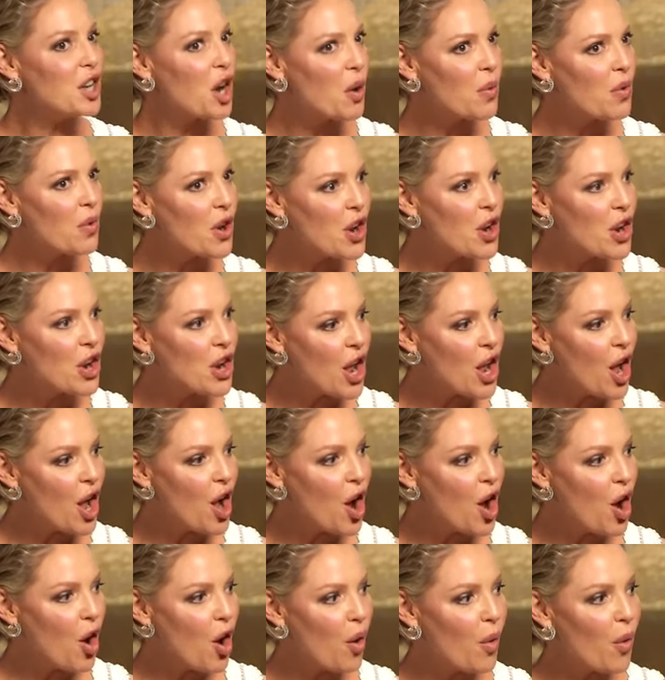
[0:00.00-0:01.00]
I don't
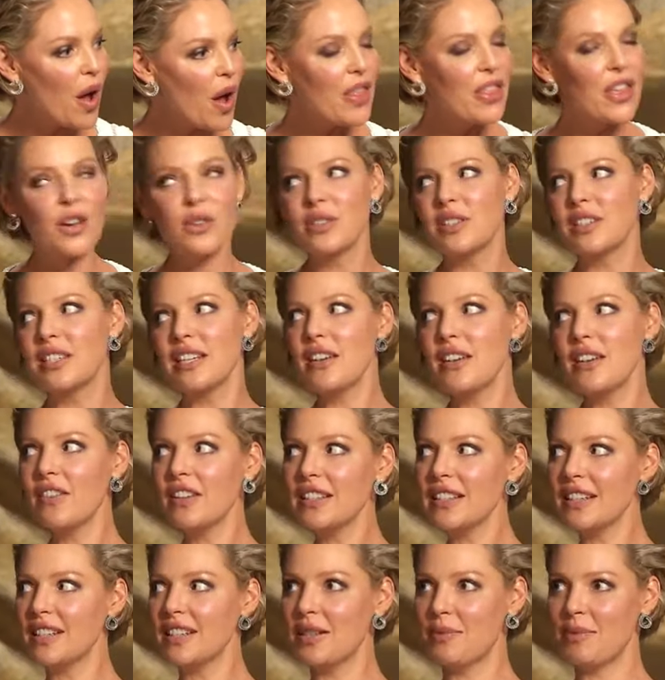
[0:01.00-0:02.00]
know. Though Steven
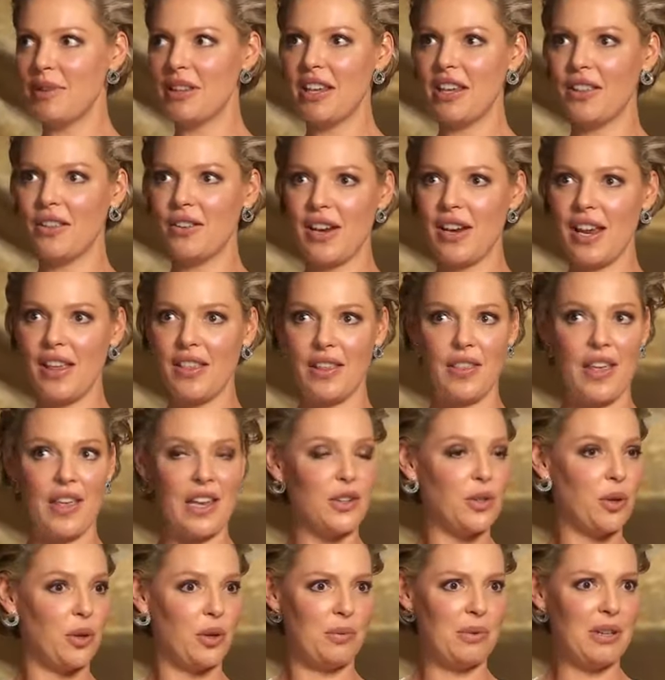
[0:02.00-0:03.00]
said to me the other day that they
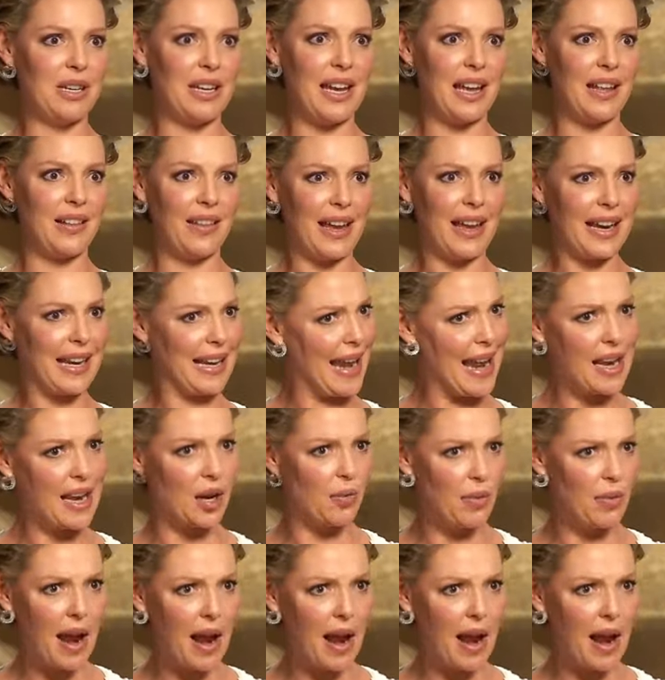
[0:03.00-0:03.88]
told him to get like naked